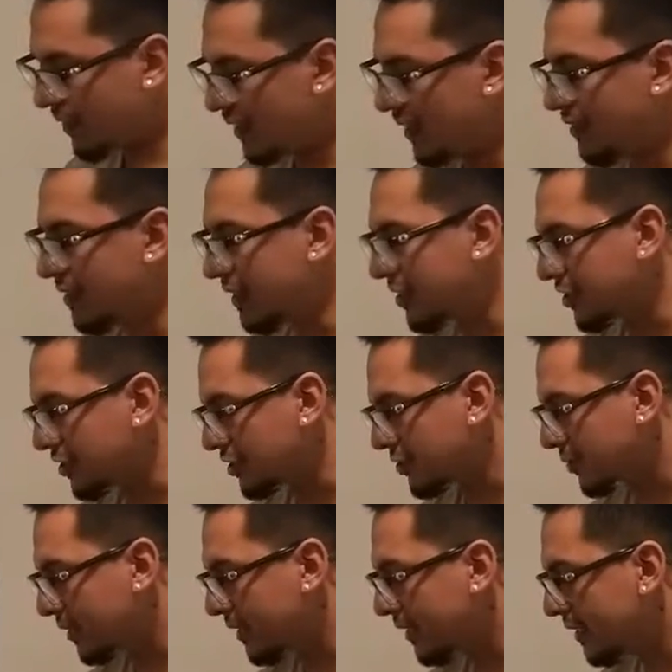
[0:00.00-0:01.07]
And then your
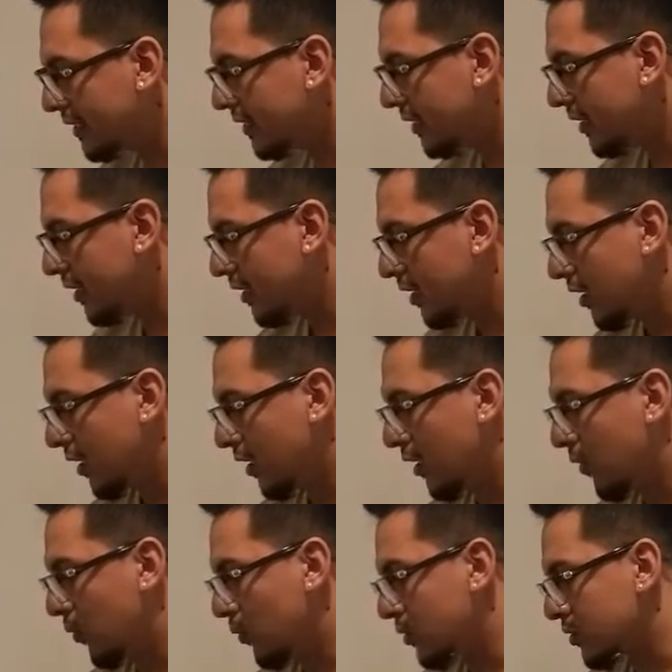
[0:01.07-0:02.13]
green
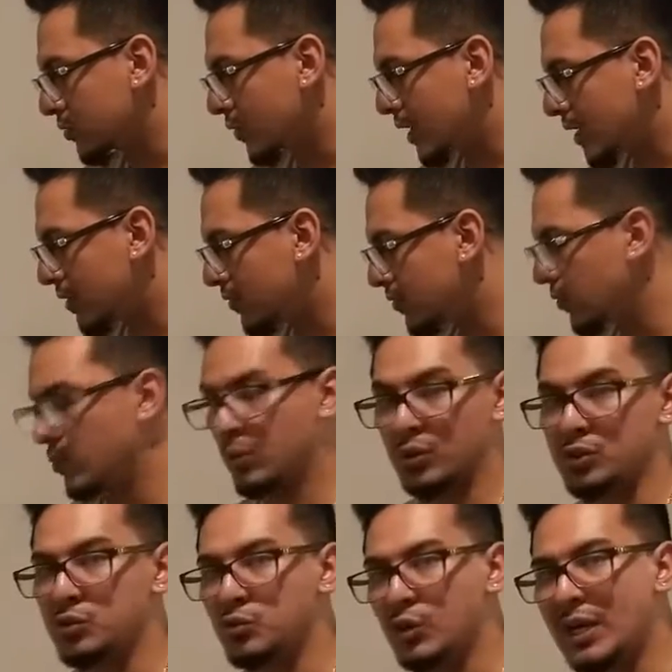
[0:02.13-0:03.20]
or ground
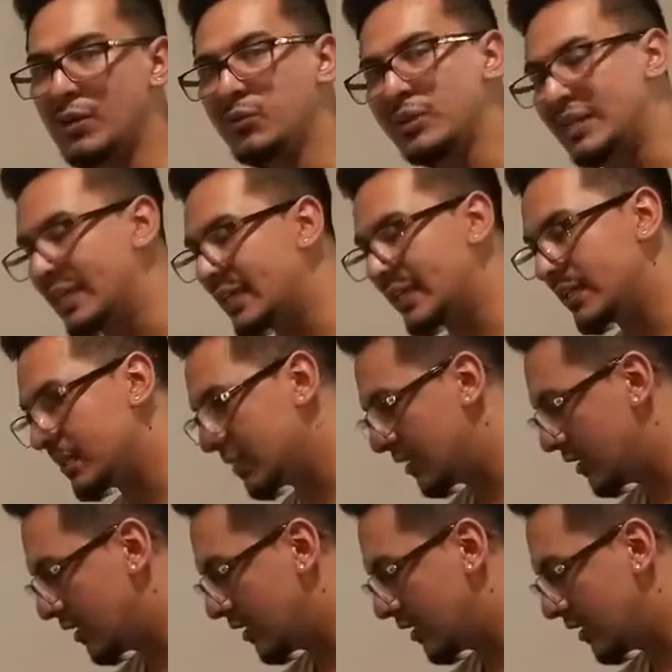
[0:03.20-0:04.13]
or grounding